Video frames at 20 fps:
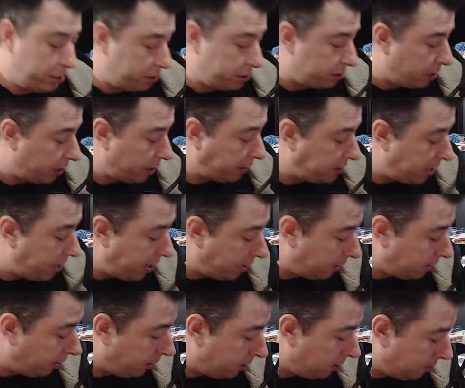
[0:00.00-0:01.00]
gotta take a
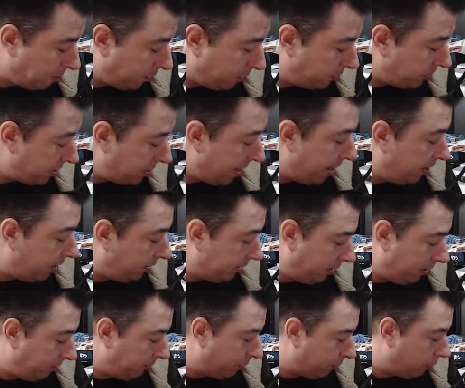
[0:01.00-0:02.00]
little personality
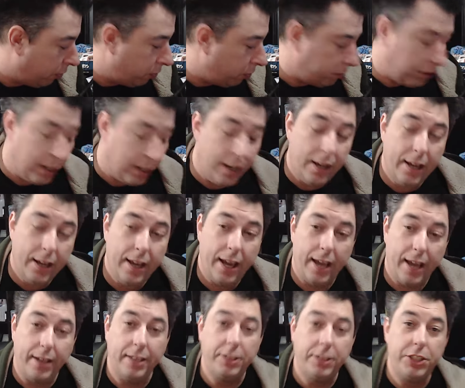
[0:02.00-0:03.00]
of your own
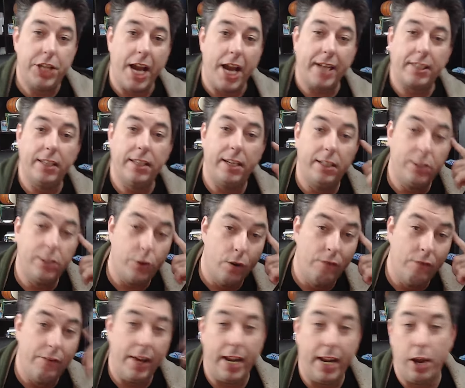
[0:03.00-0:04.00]
and inject it into a
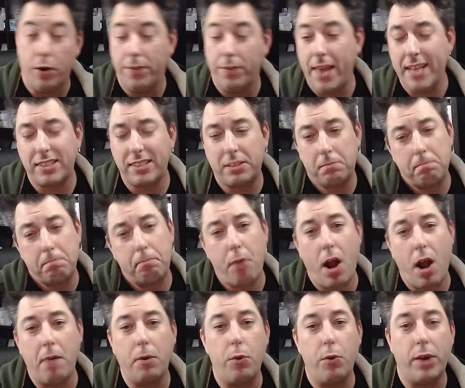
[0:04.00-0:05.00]
video, and that's
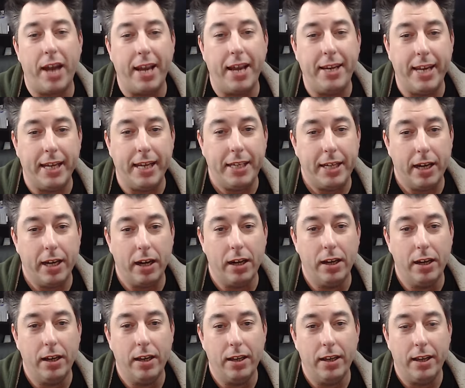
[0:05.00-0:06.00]
probably what I did here.
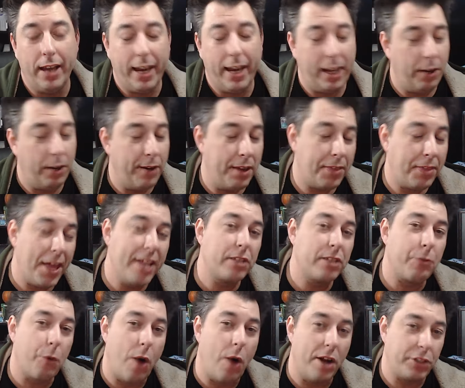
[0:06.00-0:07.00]
Anyway, thanks
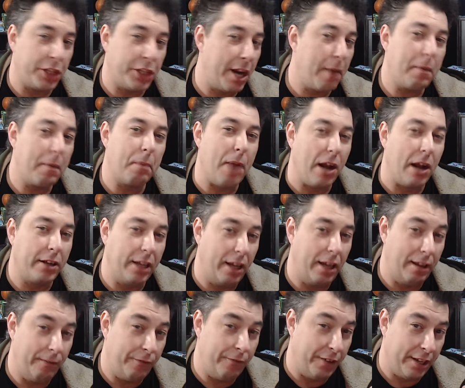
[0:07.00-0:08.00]
for watching. I'm your proud
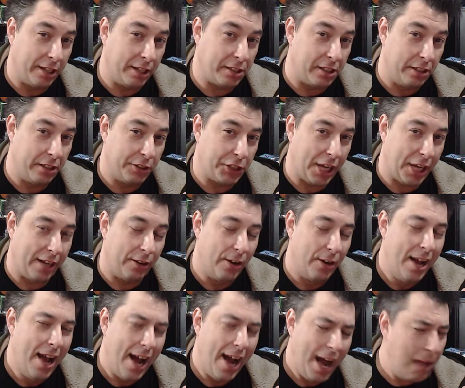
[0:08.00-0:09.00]
Canadian Phoenix Cinder Shadow.
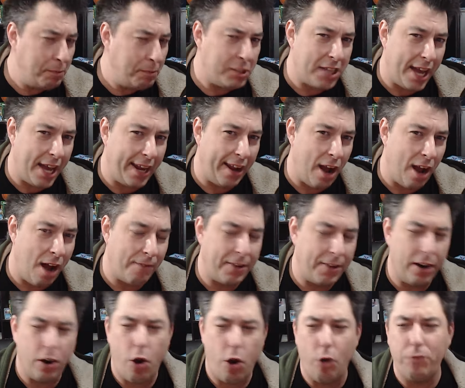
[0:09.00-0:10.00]
I'm signing off
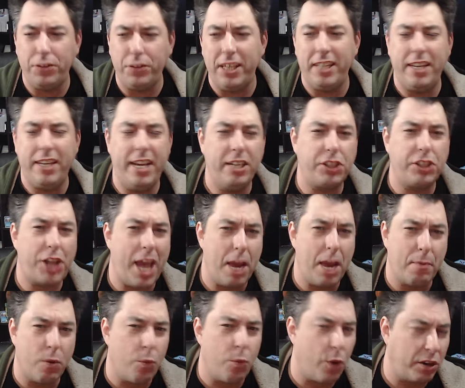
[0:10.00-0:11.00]
here. Hopefully Niche
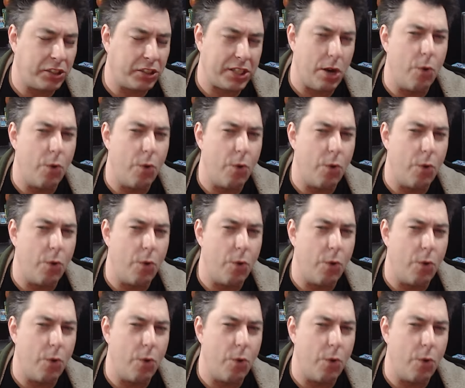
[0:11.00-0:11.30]
Gamer works out